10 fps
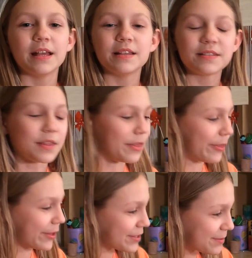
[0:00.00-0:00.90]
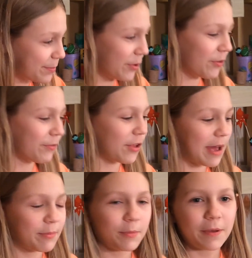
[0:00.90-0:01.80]
Is it this beautiful
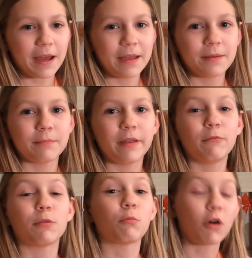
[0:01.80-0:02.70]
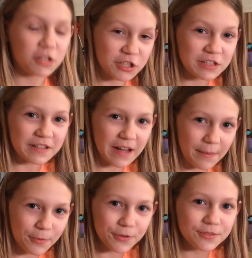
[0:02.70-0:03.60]
apple pie made with Washington
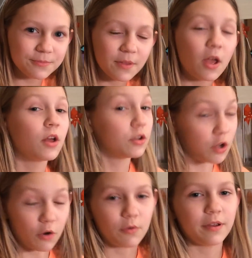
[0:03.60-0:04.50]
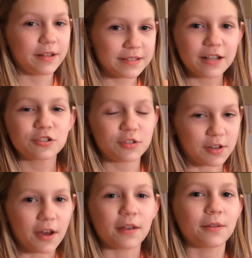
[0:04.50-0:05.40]
apples? No, it's actually
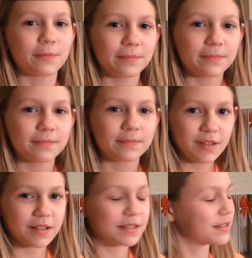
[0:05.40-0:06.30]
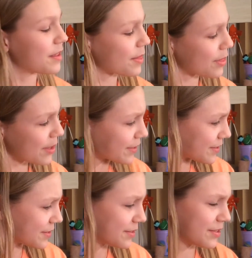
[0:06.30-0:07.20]
not. Is it
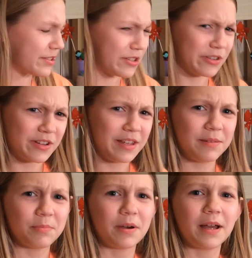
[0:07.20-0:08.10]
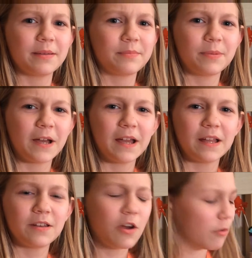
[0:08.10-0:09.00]
this turkey pot
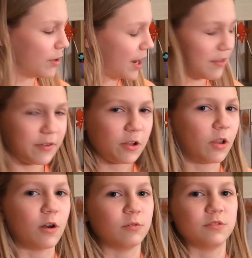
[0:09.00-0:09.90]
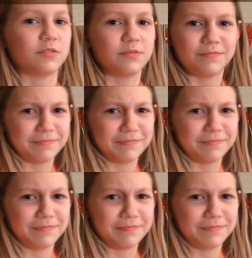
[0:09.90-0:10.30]
pie? No, not even close.